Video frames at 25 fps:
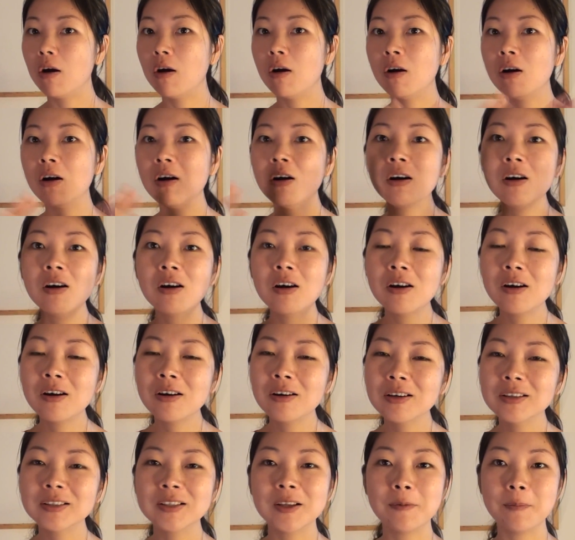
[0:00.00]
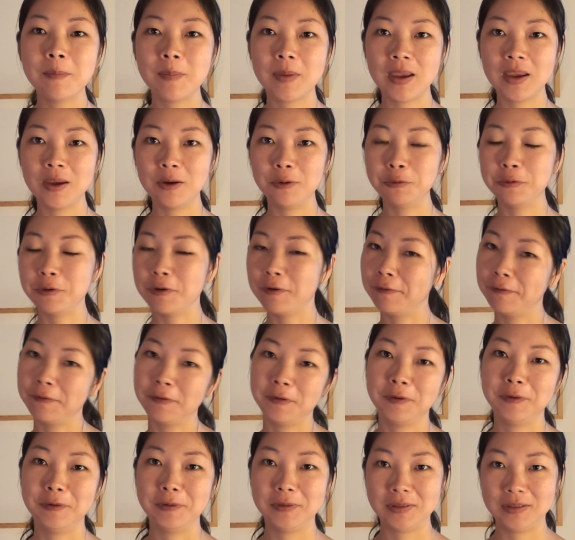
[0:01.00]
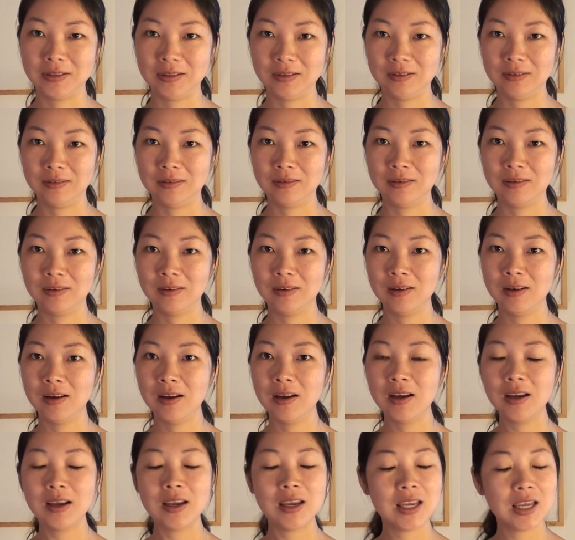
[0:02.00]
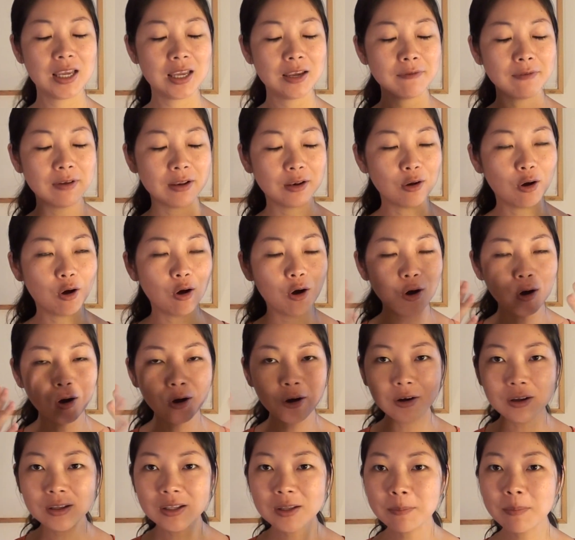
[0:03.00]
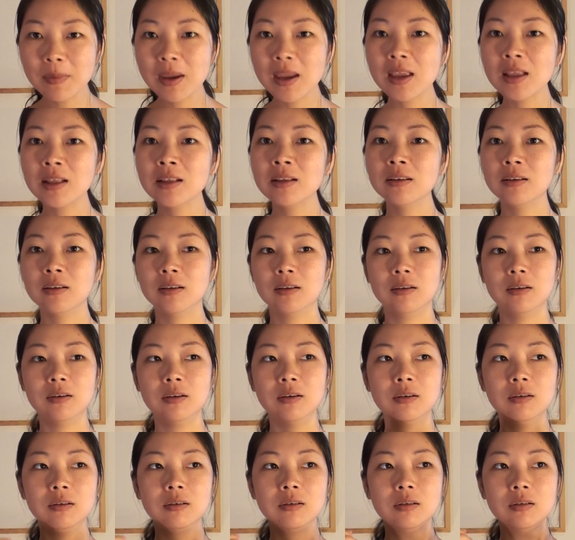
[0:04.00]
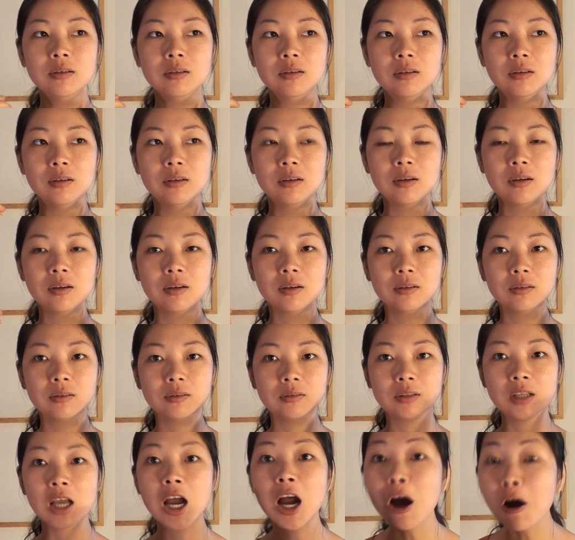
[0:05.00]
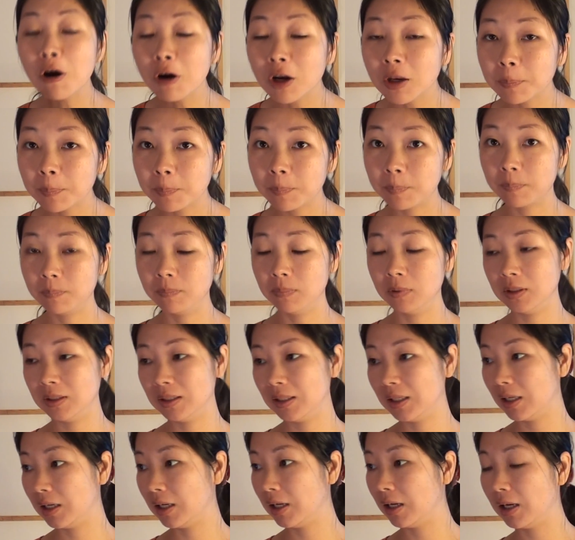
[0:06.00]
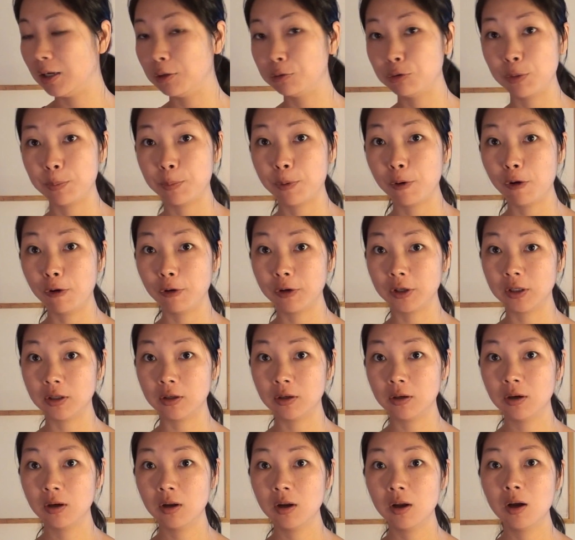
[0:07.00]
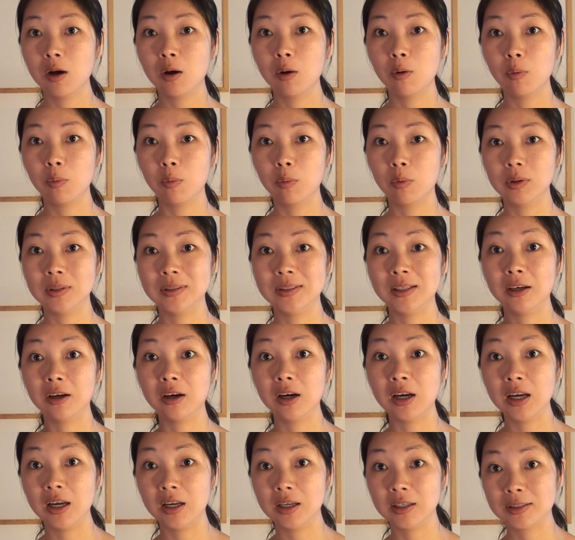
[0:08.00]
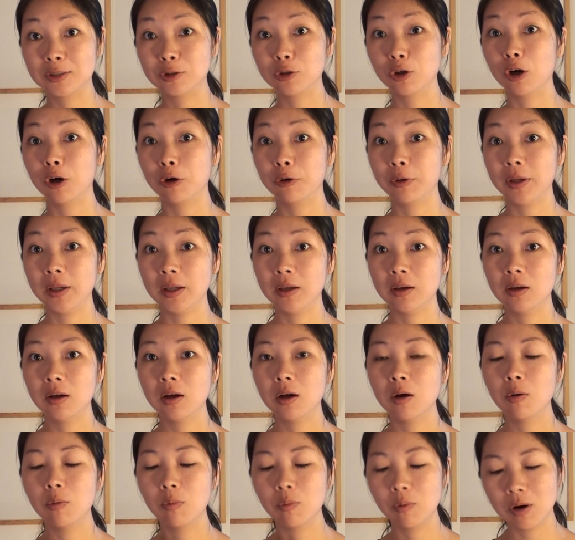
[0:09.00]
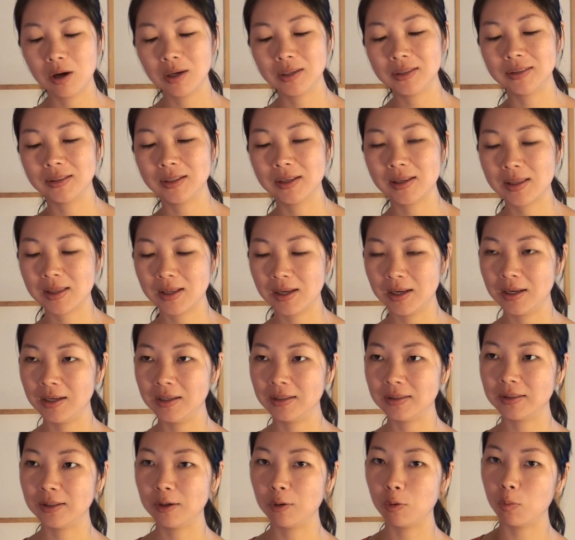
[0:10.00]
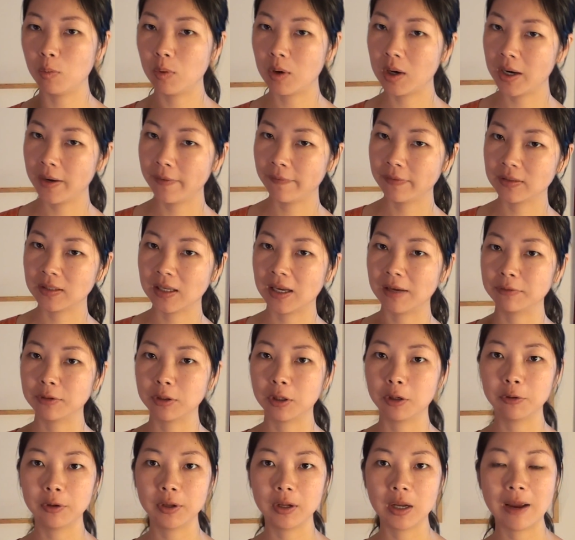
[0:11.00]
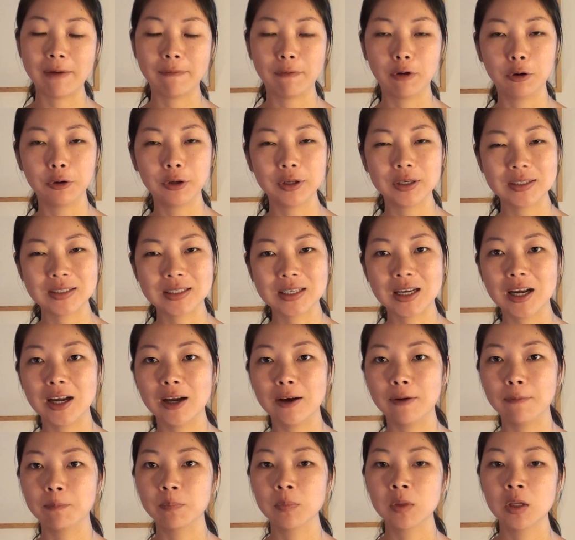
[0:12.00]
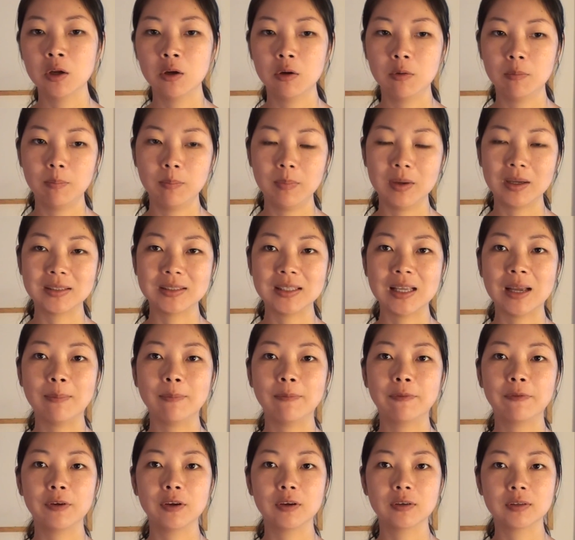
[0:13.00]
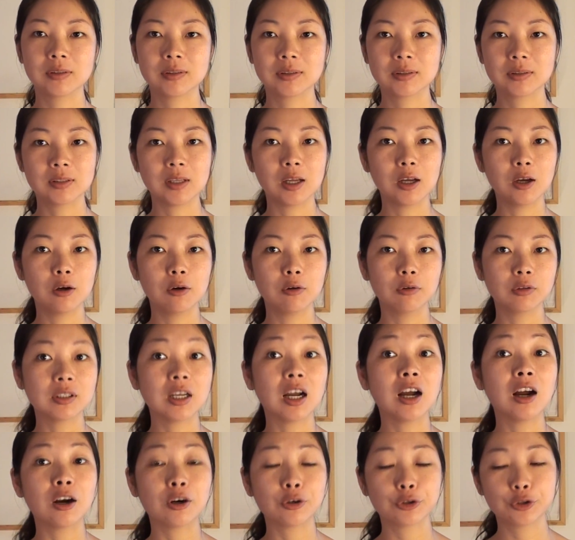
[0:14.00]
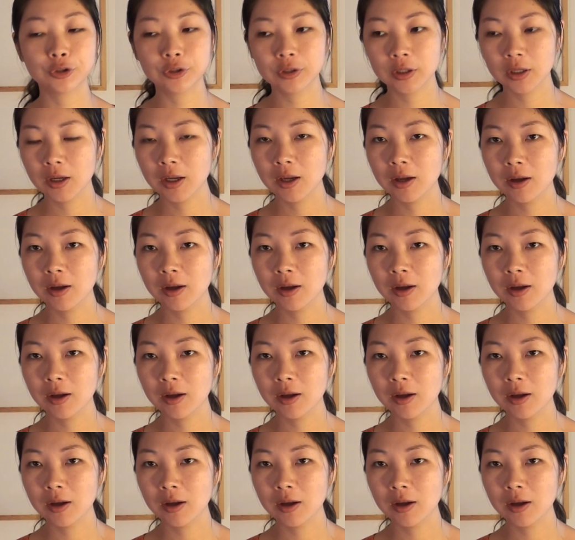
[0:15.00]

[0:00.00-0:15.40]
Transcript: All the men refused. Even all the men told the reporter their story, what the things their wives has already have already done makes them feel so touched,